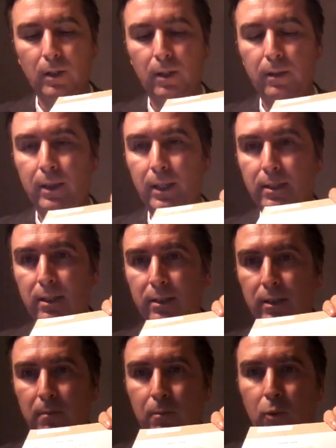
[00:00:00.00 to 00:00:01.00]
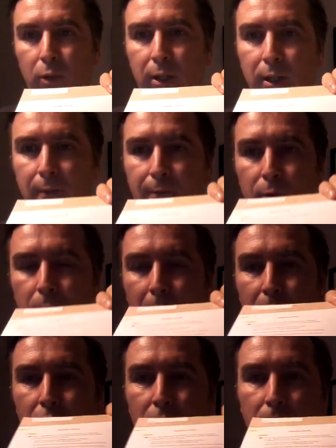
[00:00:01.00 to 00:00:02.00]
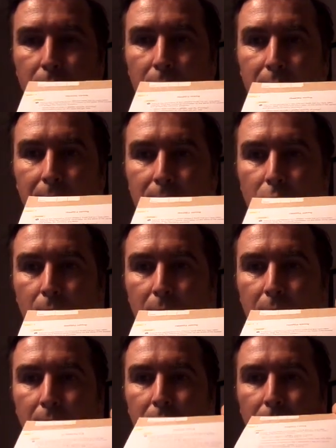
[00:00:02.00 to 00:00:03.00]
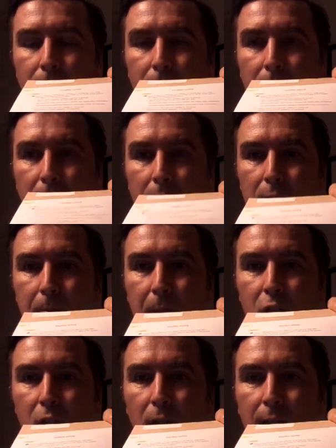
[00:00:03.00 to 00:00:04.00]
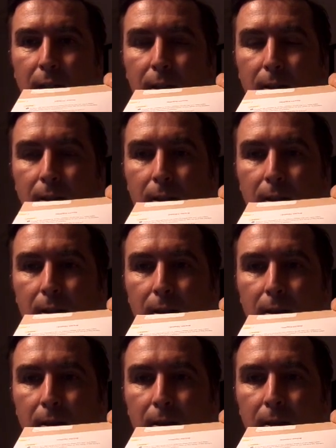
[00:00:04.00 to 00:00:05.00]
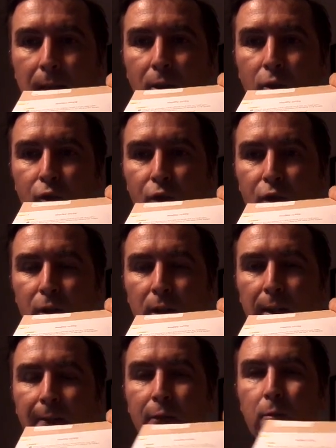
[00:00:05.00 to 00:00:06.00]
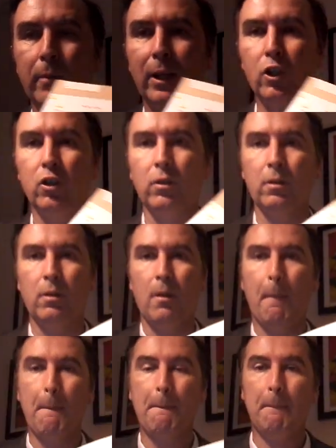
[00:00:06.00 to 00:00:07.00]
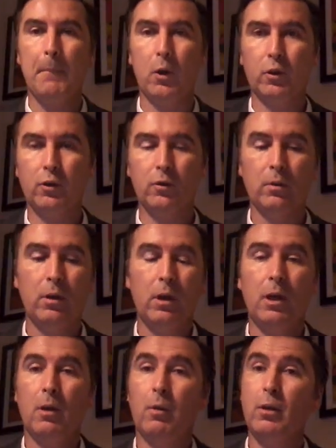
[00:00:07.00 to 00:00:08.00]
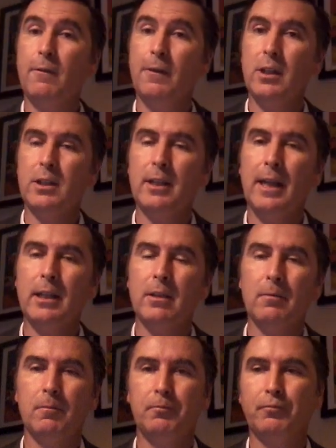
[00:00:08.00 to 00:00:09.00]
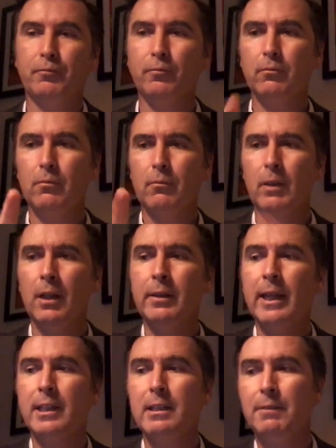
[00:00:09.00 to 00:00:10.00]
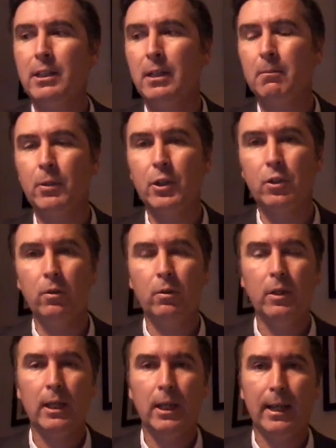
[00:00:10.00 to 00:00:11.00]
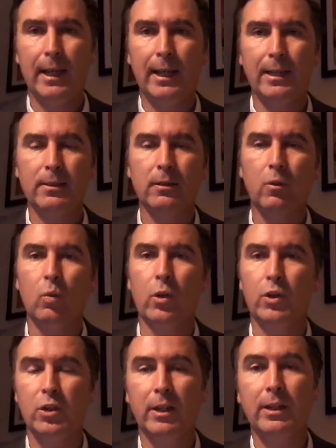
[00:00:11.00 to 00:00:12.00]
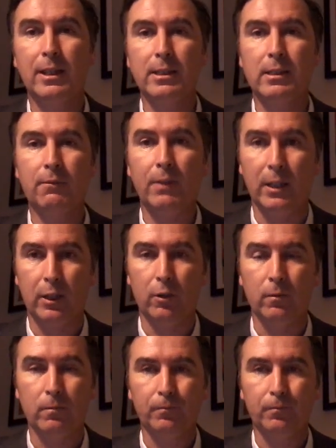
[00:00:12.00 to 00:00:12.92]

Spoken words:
This is the important information, this one here, especially the nutritional information box. When you finish that, the activity number 2 is watching this video.